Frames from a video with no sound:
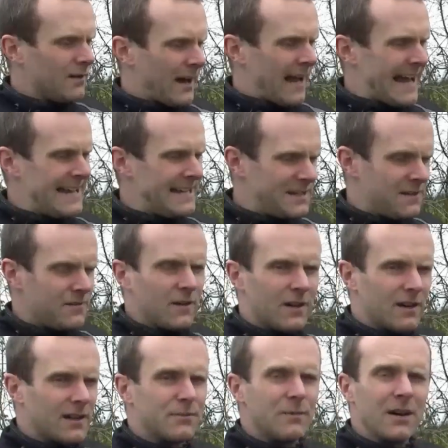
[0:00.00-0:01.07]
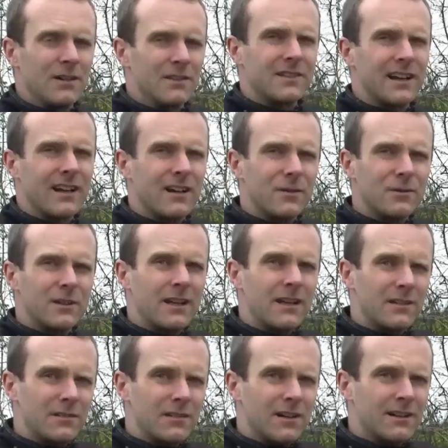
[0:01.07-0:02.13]
over 85 miles. And I was
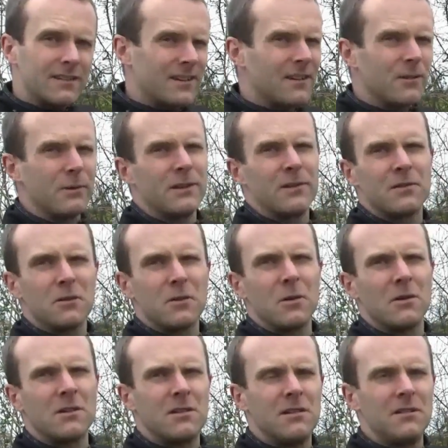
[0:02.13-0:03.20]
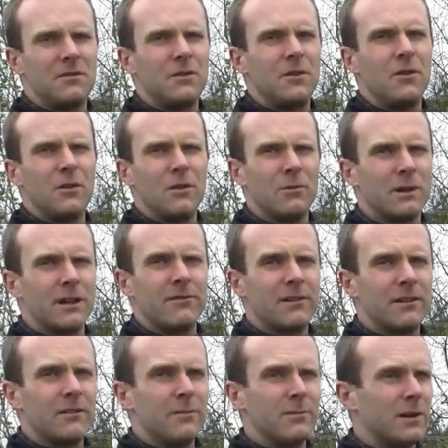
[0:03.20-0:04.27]
getting, I don't know whether it's the quality of the fuel or
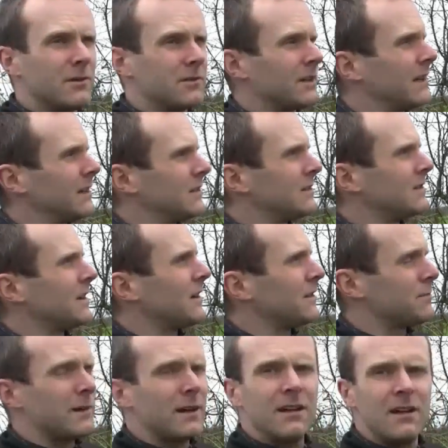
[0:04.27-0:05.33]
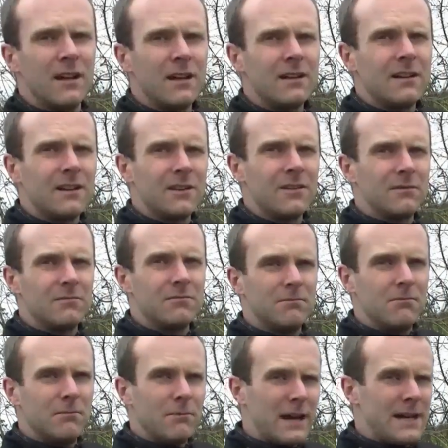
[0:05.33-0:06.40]
whatever, but I was getting such
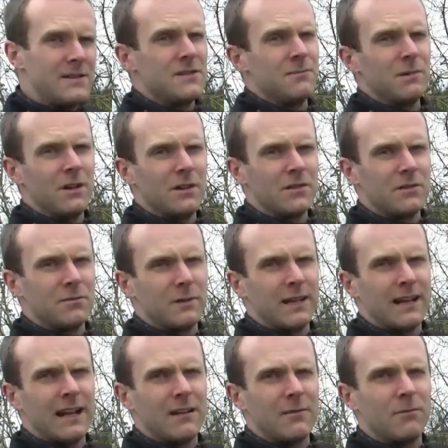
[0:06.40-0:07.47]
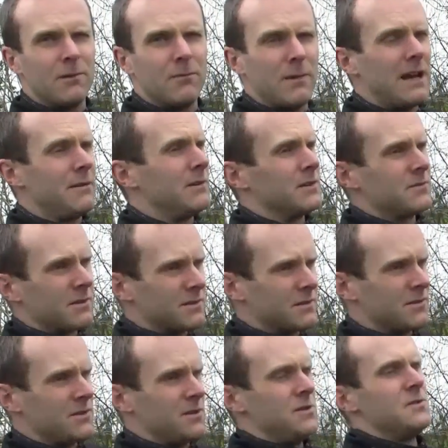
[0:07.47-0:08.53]
amazing miles to the gallon. Maybe it's
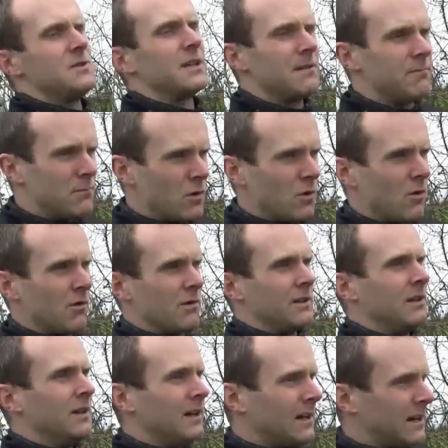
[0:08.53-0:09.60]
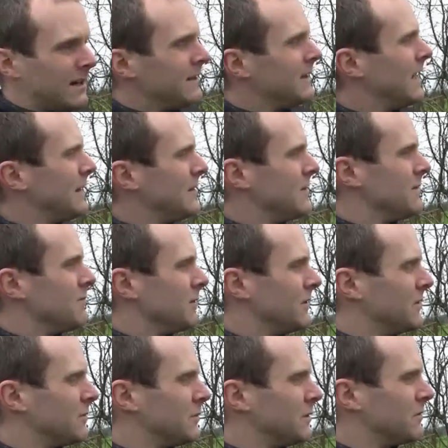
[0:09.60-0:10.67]
because I was using it more and, and the engine
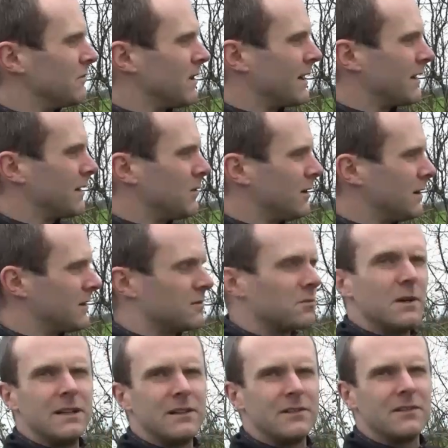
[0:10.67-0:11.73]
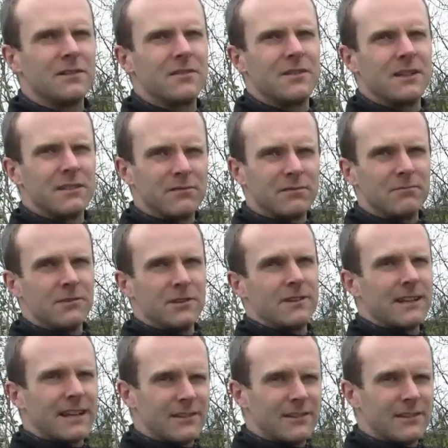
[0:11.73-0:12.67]
was running quite sweet, sort of thing